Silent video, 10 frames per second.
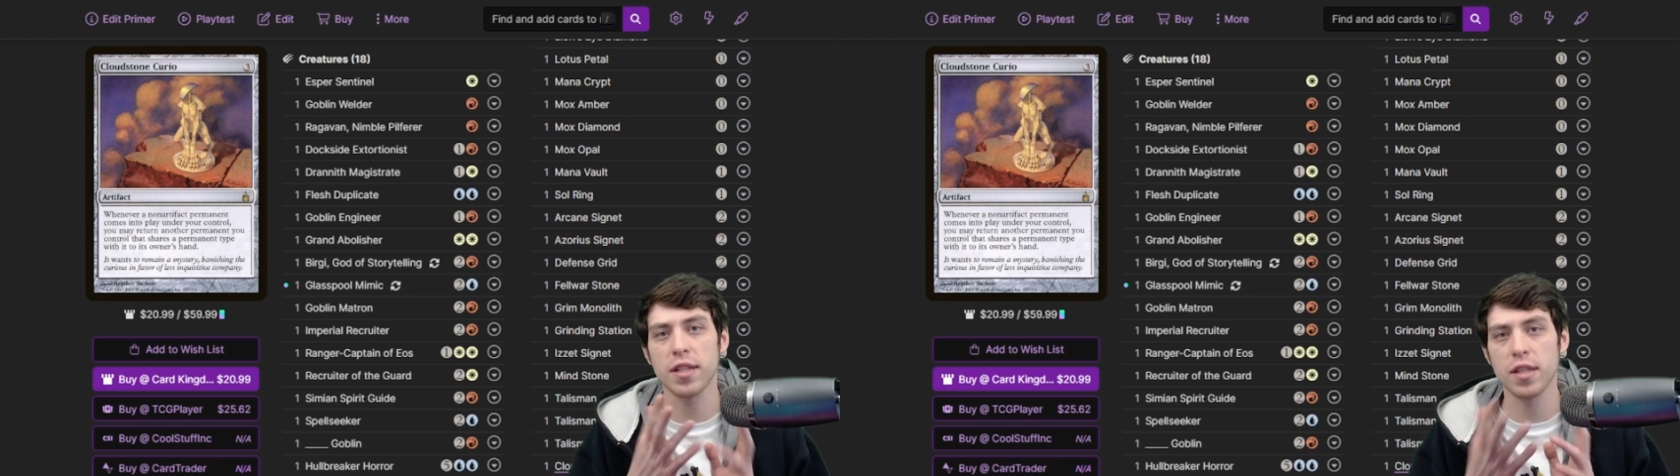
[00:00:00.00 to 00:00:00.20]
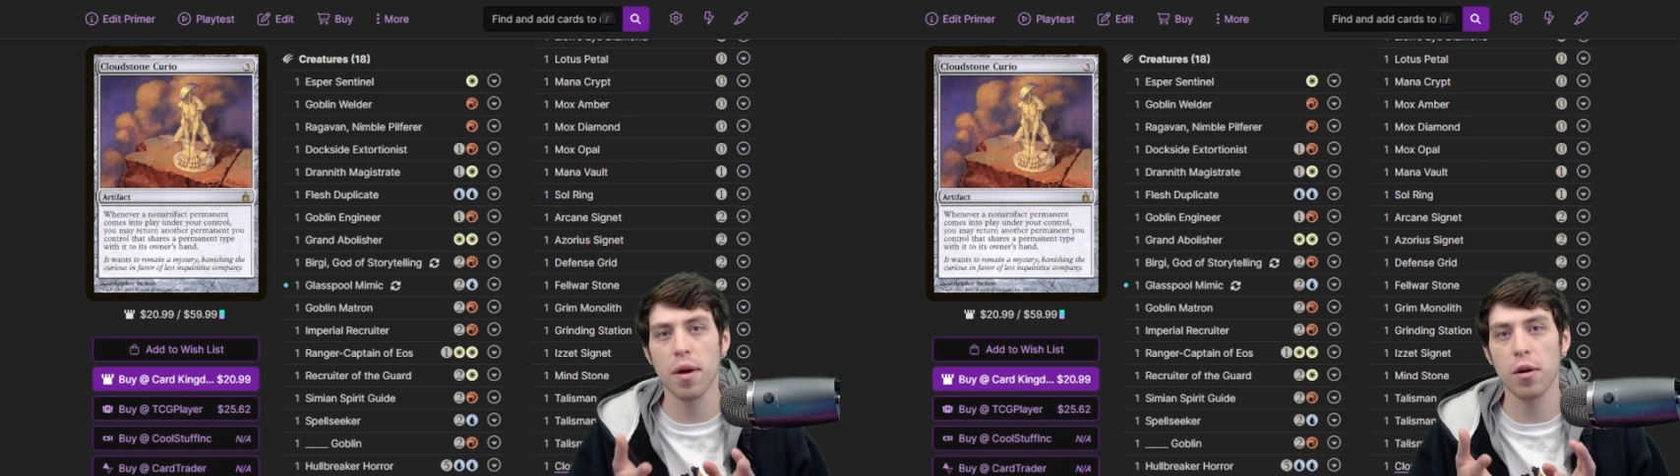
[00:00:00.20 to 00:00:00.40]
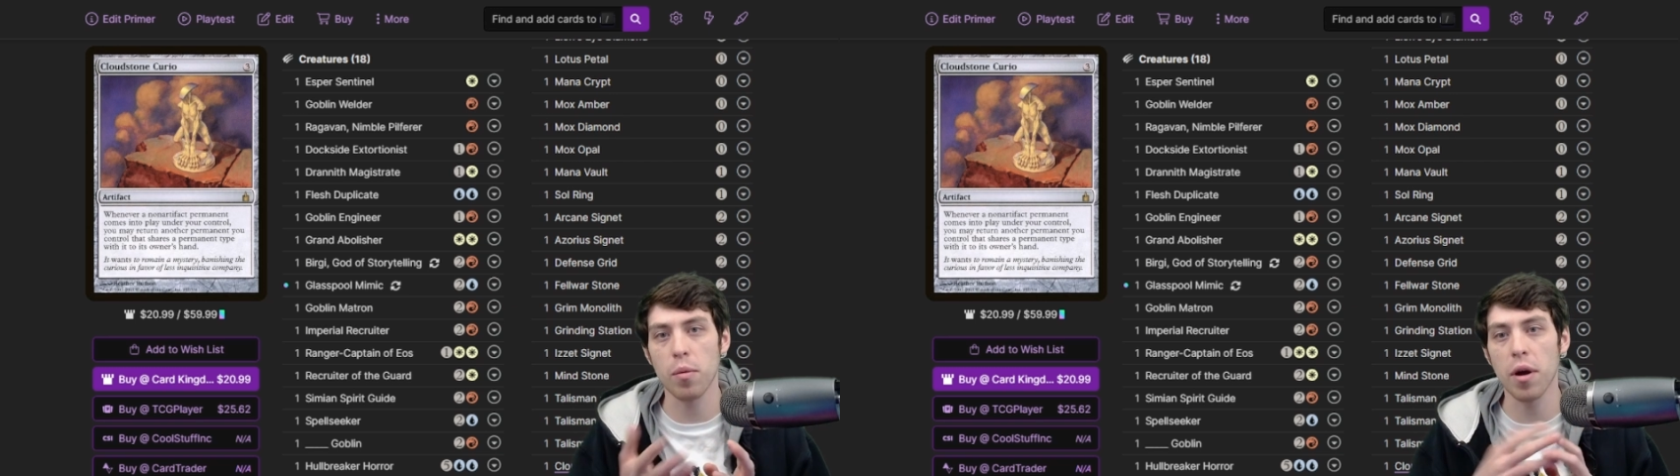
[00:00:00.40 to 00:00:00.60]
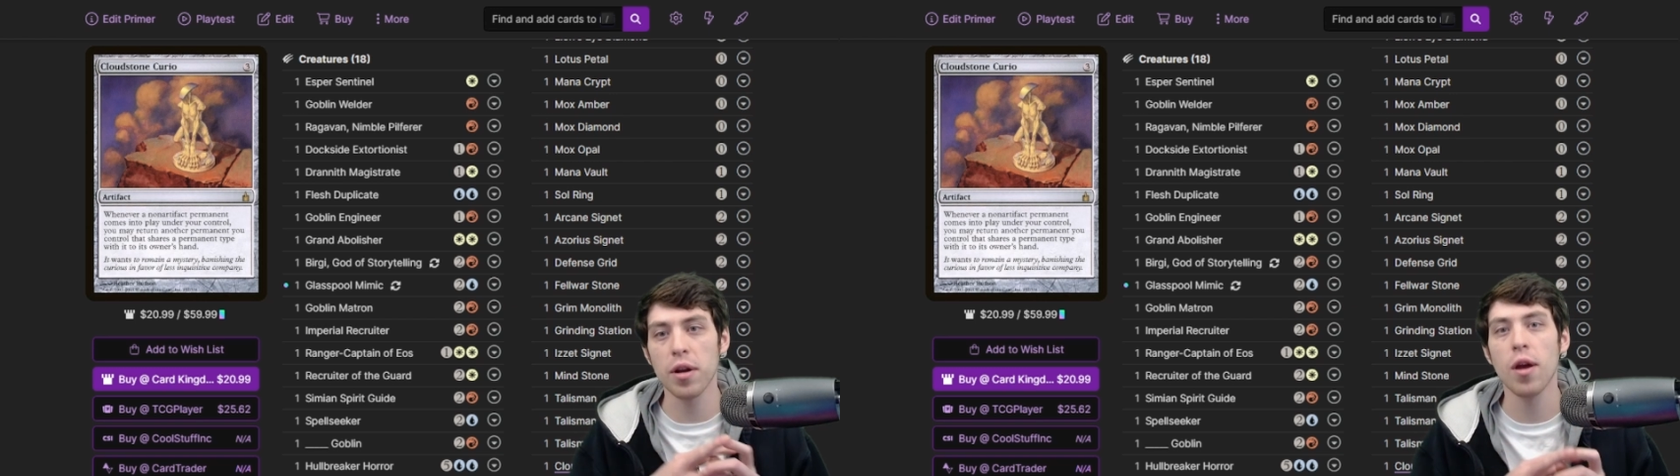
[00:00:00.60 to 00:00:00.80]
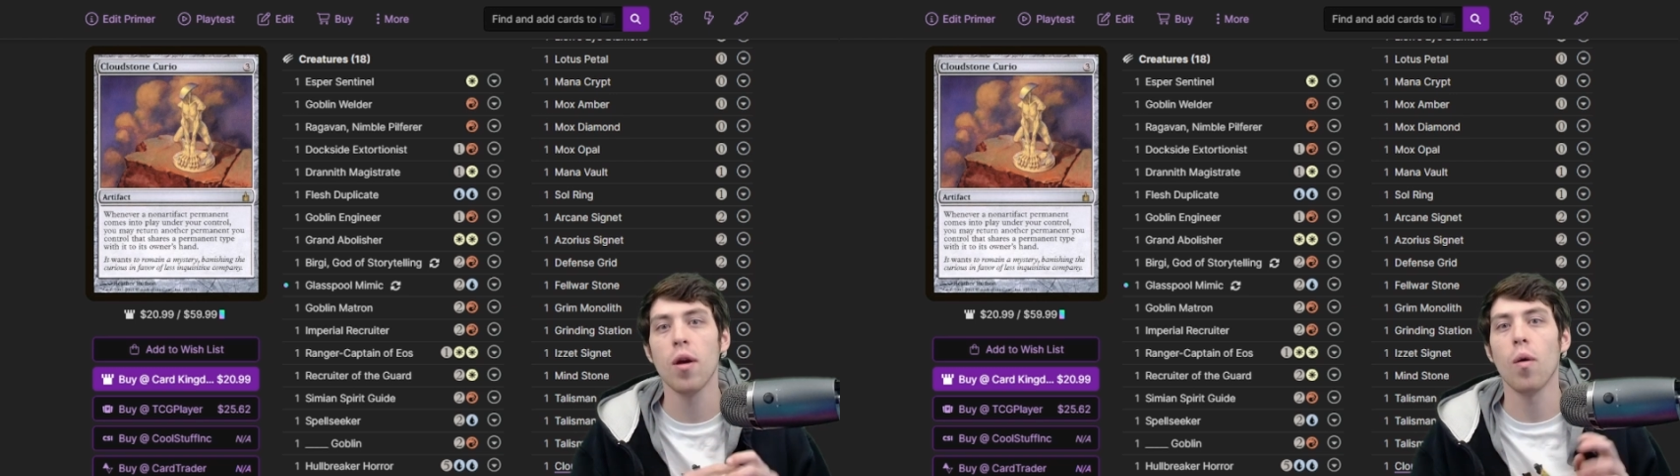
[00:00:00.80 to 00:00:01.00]
the better
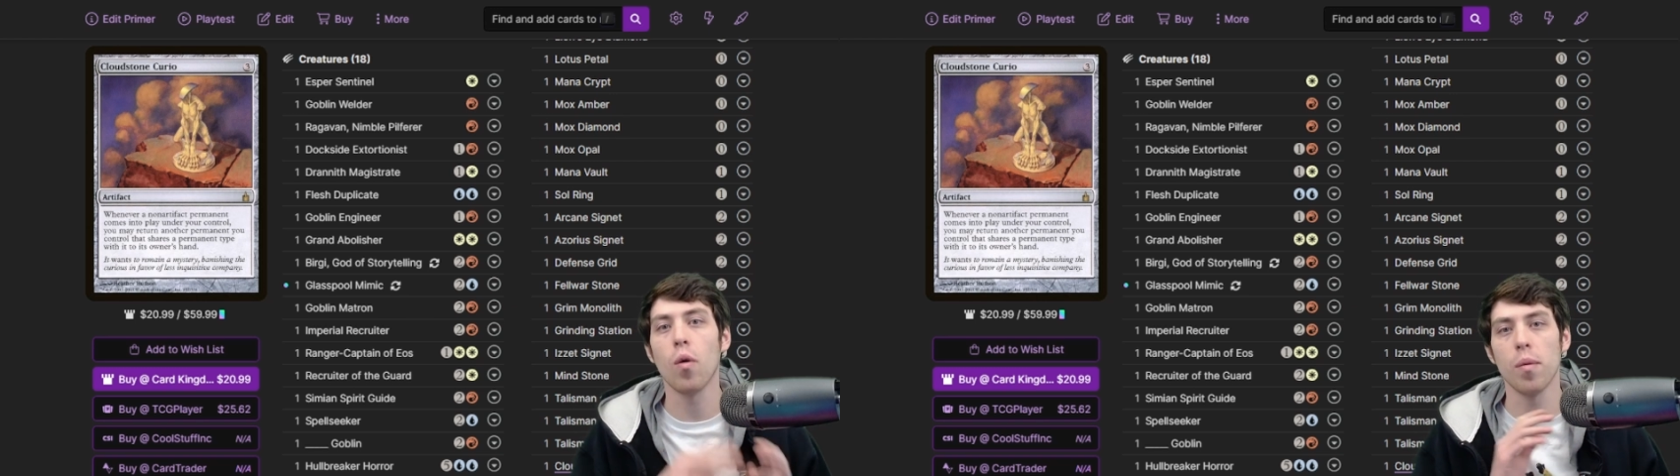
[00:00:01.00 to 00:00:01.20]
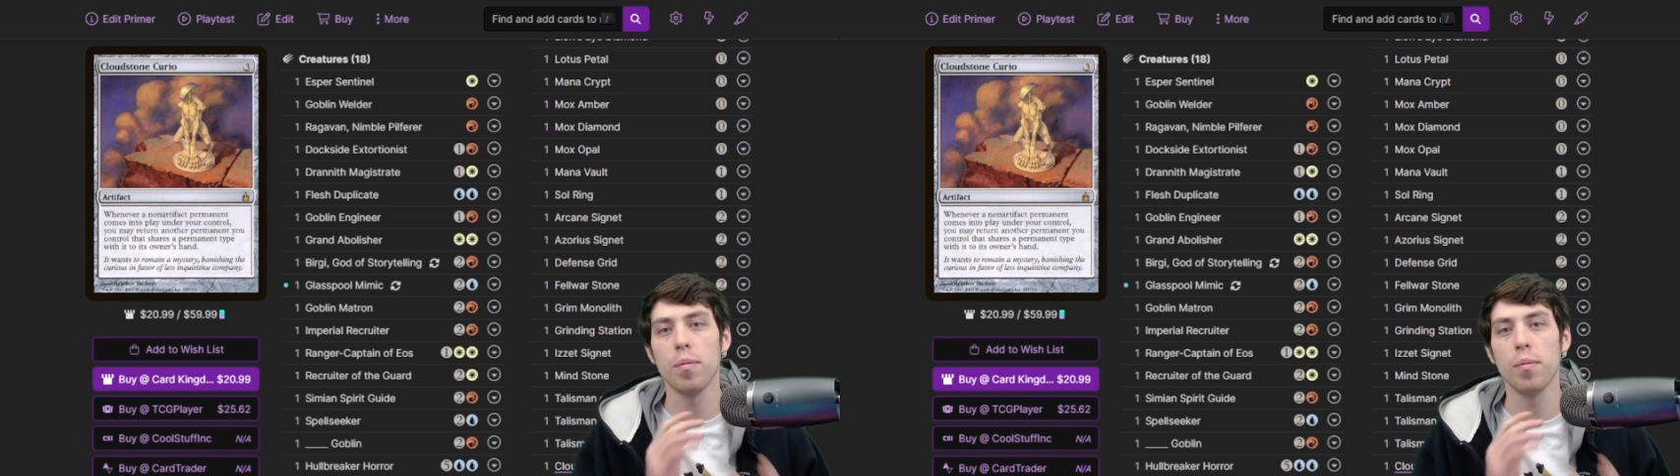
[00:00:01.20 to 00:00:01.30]
one, or